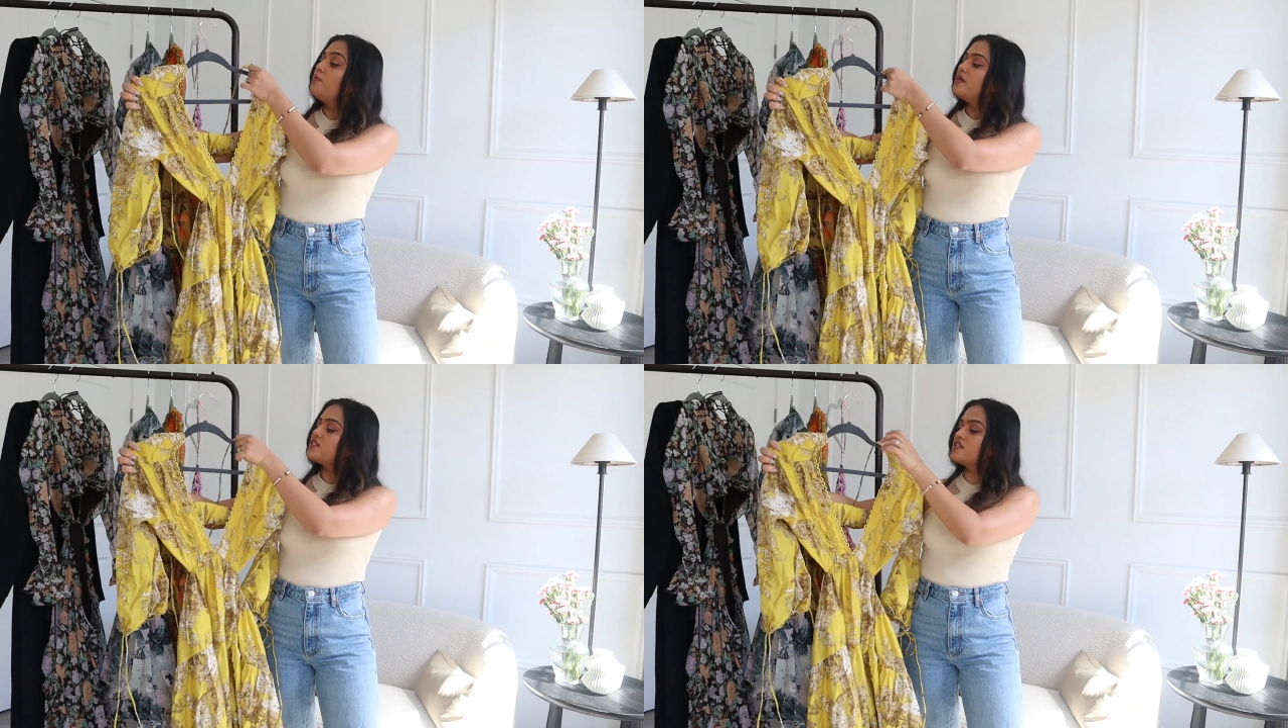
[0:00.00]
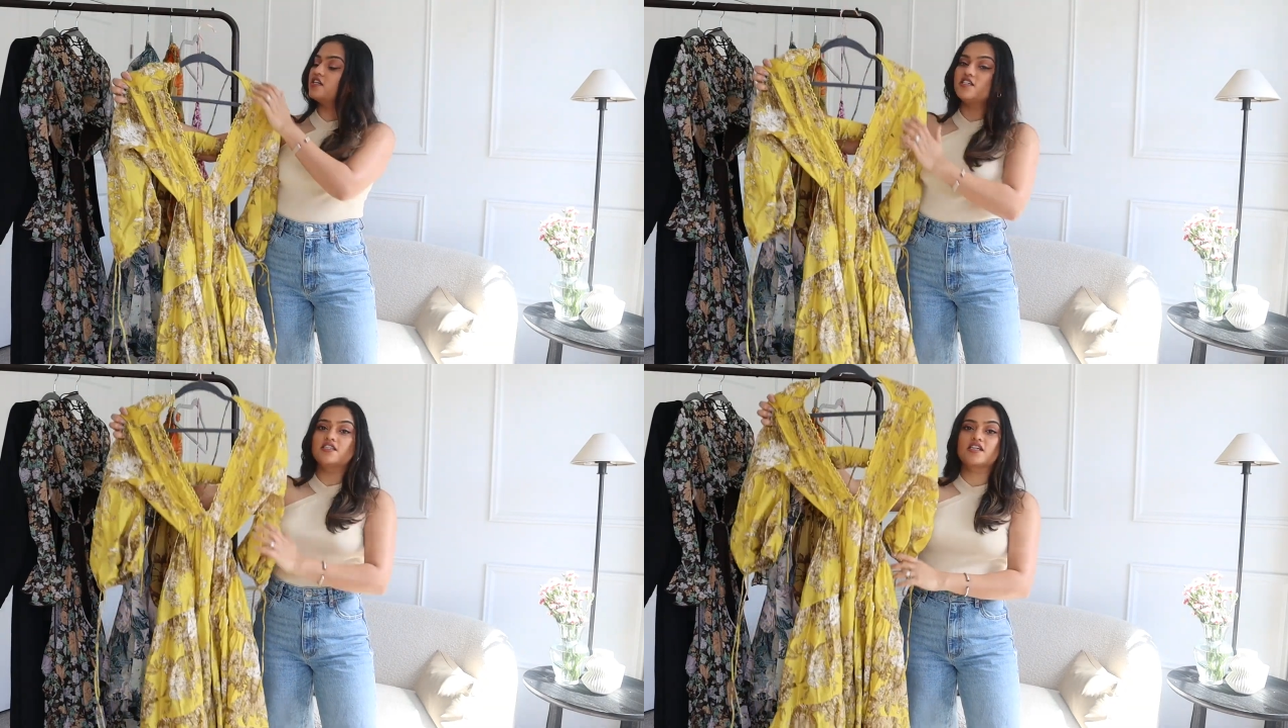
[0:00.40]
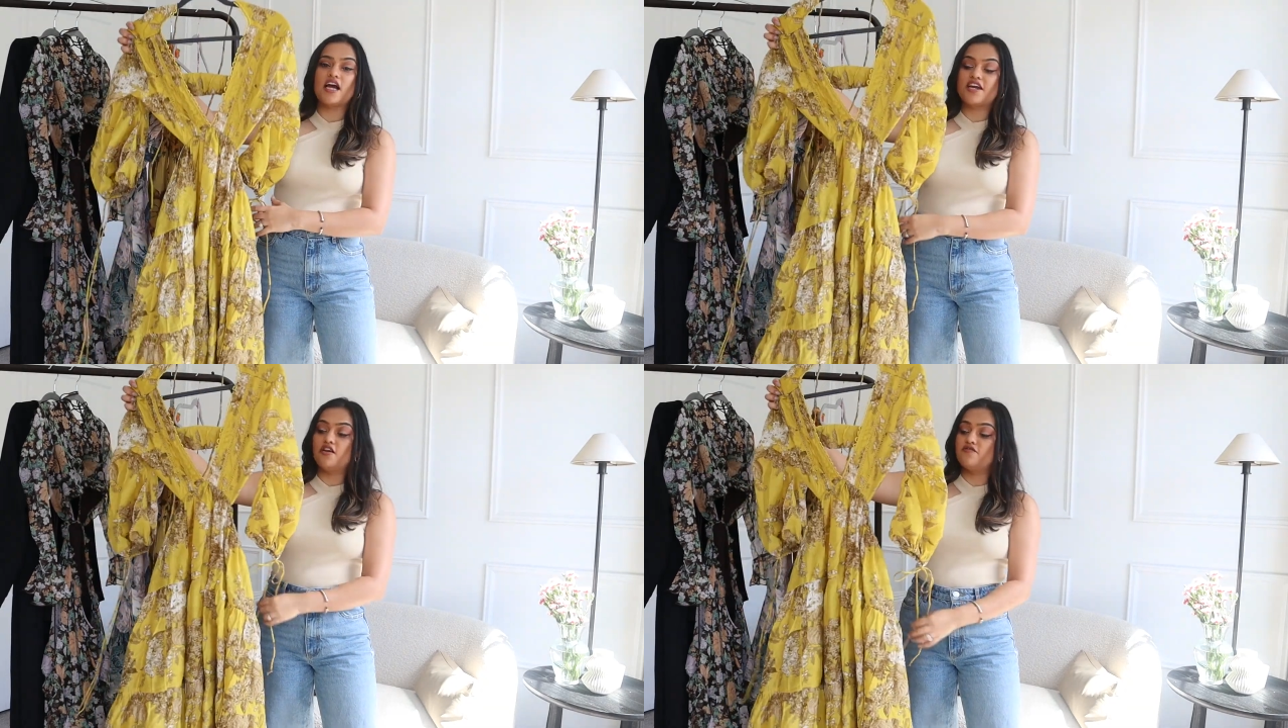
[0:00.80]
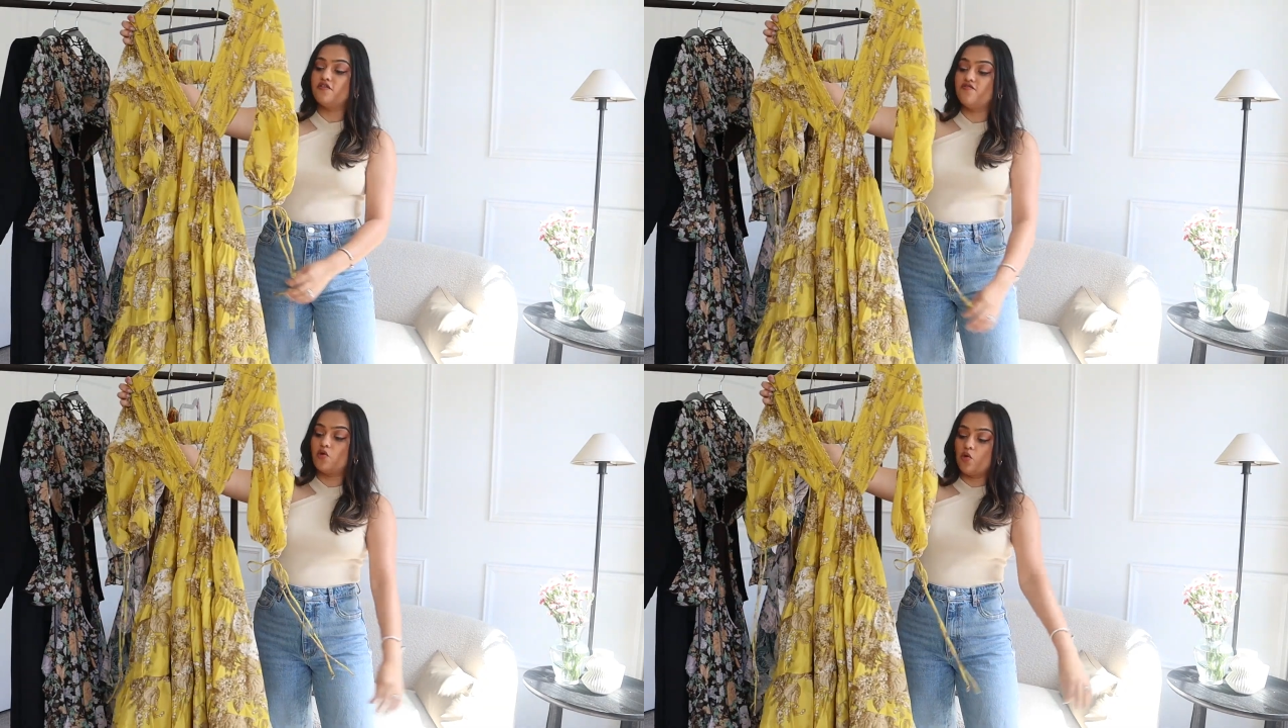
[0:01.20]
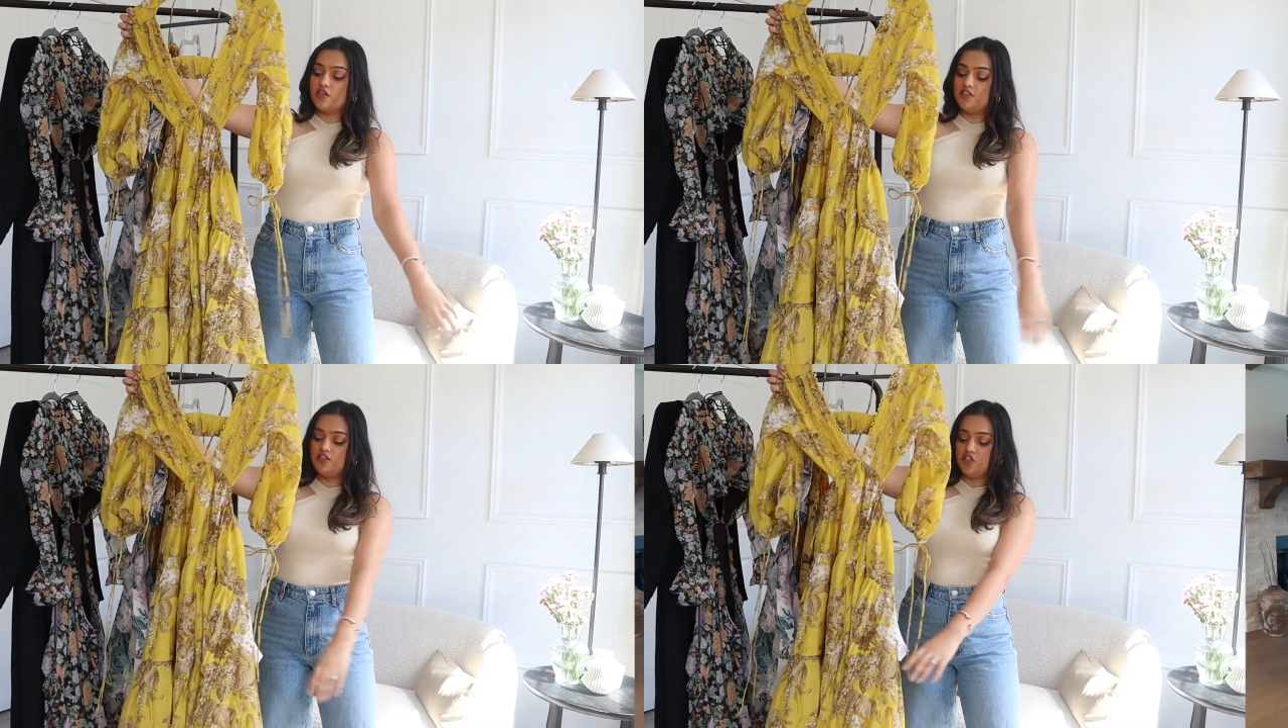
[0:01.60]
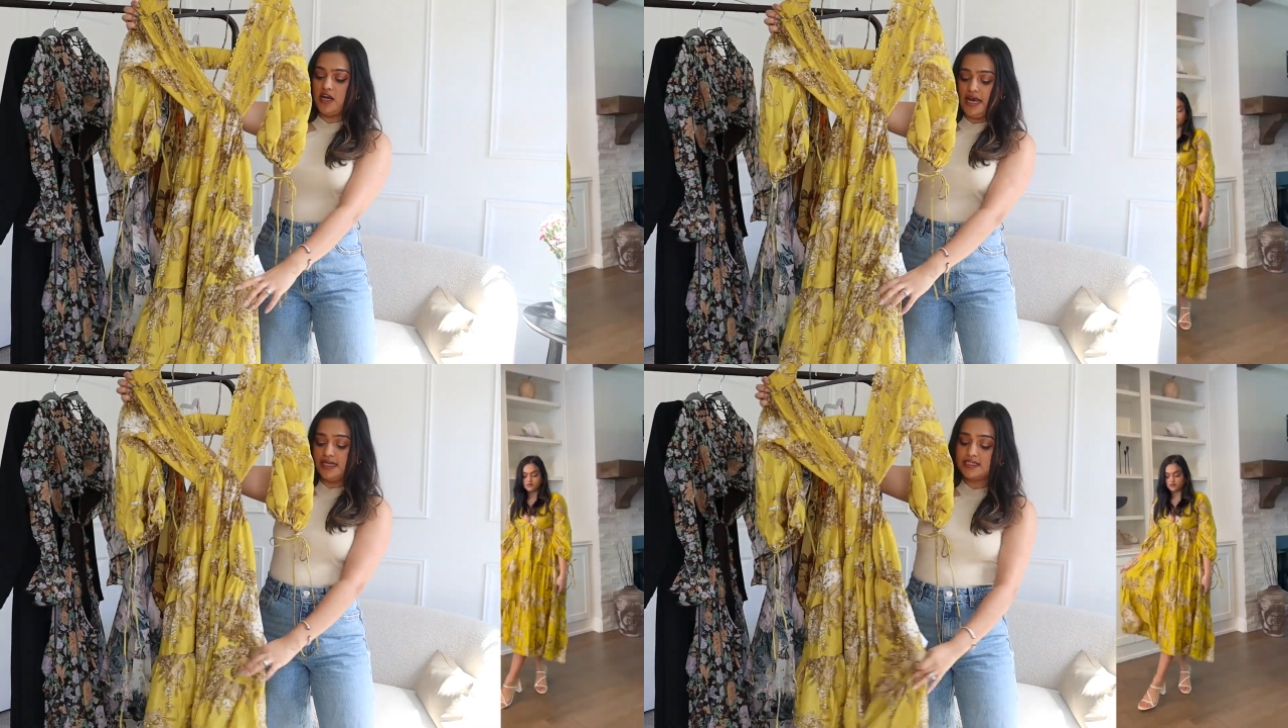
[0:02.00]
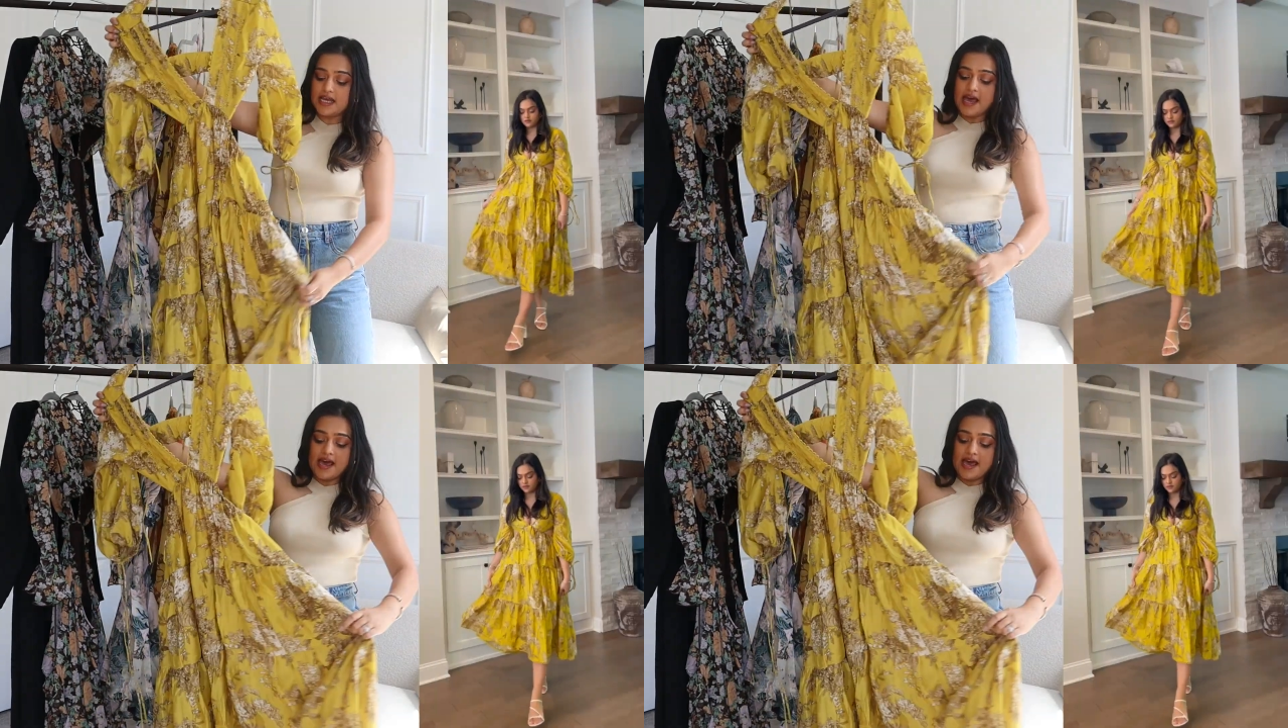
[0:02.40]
mustard kind of a floral dress